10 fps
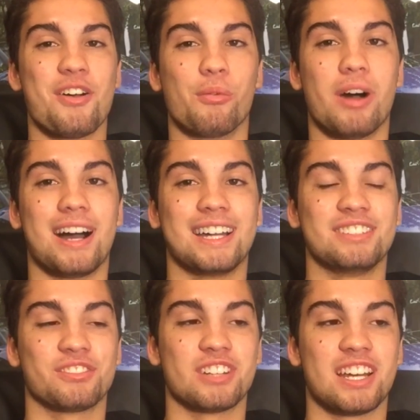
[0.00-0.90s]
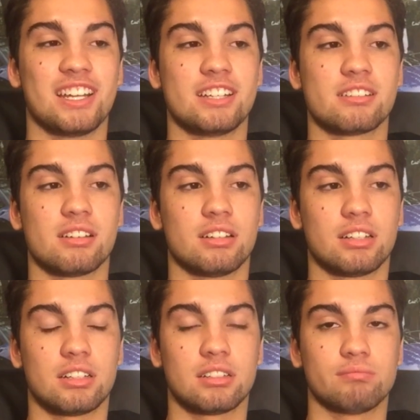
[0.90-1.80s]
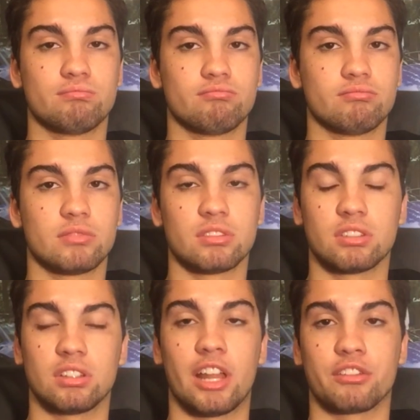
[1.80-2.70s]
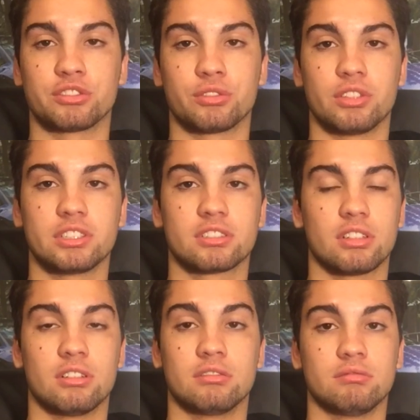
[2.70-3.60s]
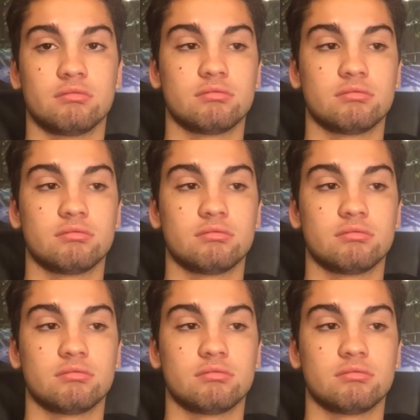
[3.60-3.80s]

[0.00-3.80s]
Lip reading: wine red leather choice. So